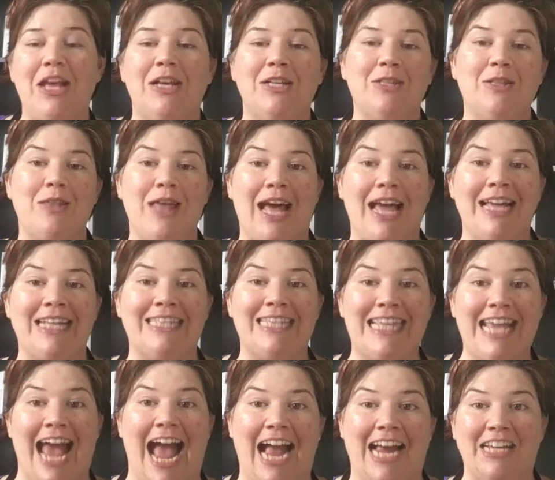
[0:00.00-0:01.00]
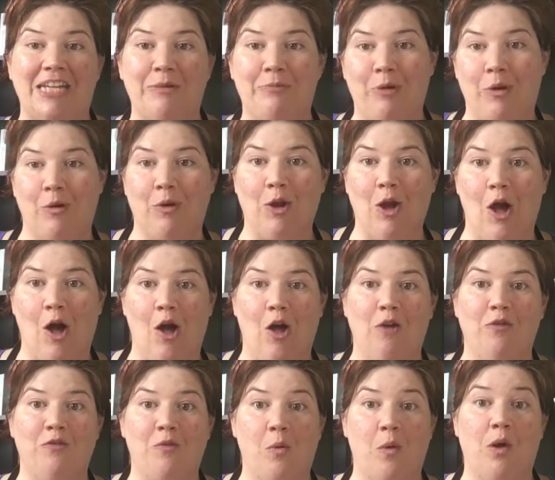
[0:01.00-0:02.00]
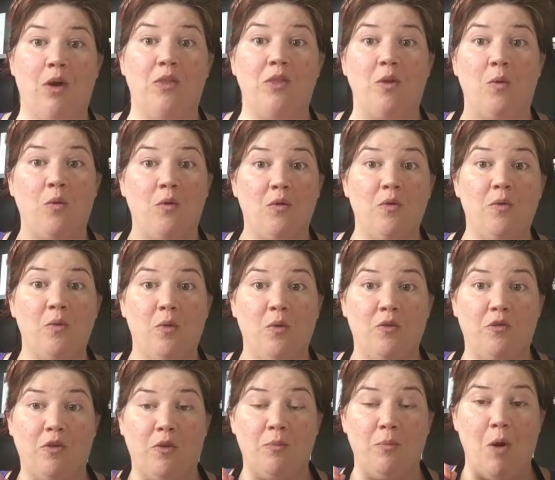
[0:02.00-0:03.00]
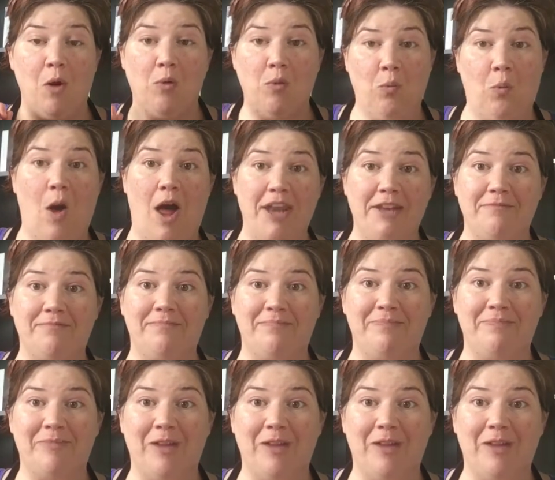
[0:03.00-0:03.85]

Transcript: So that is the acne protocol for mode 1.